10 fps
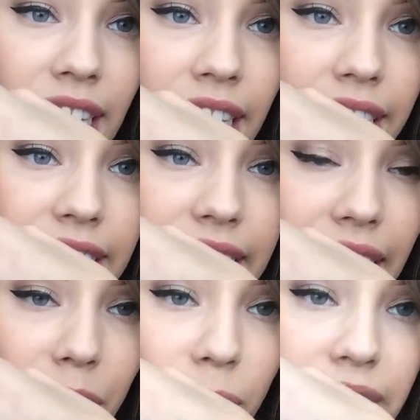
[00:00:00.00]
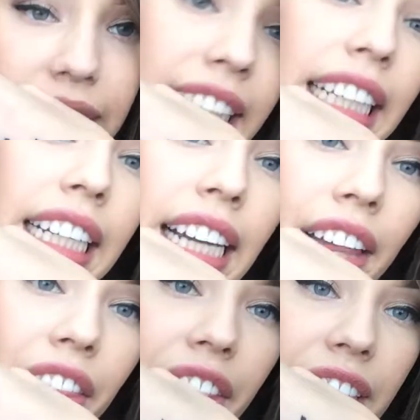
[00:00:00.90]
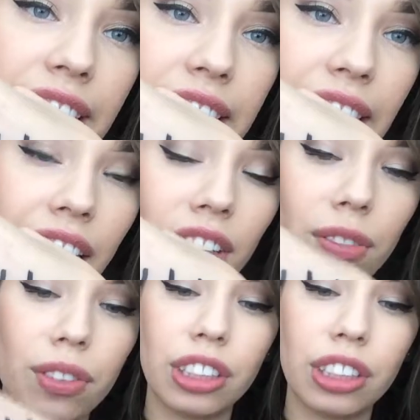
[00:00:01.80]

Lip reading: this is NYC, and then this is e.l.f.